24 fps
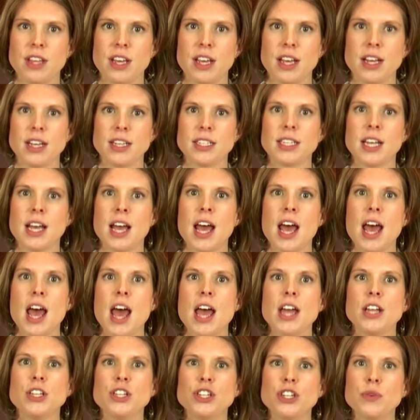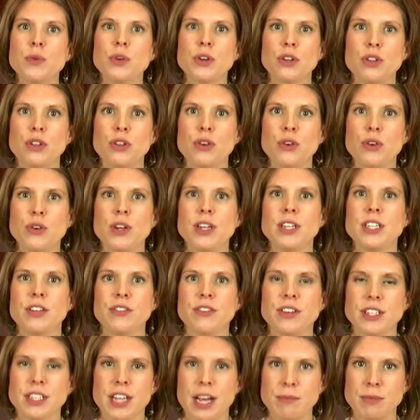things and do include
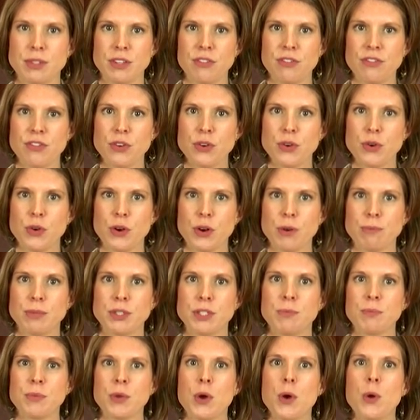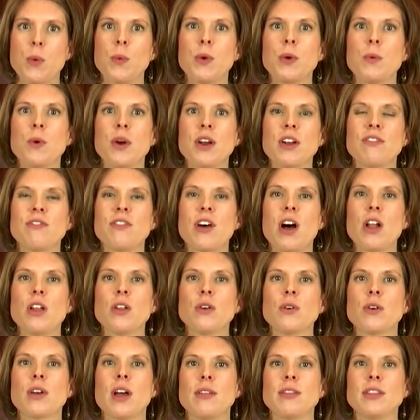different types of food groups. We want to
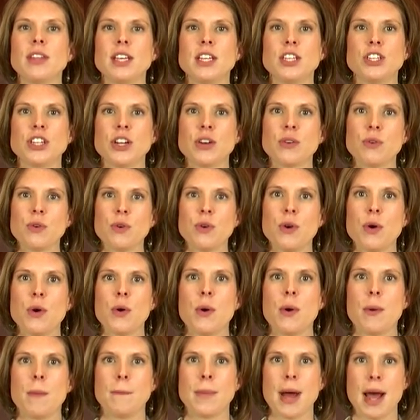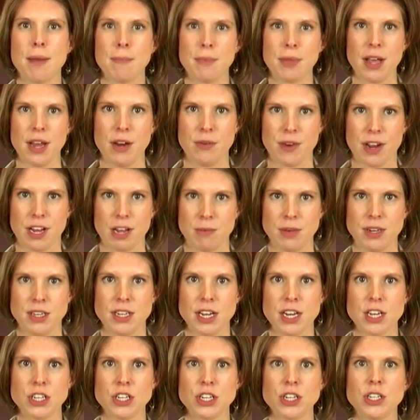follow the general MyPlate
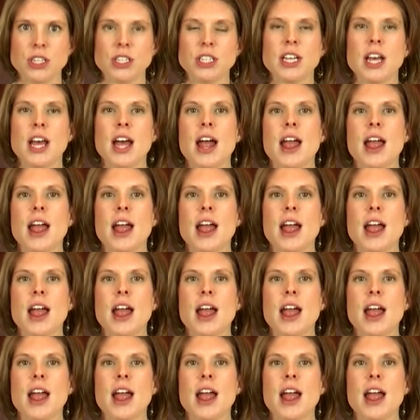recommendations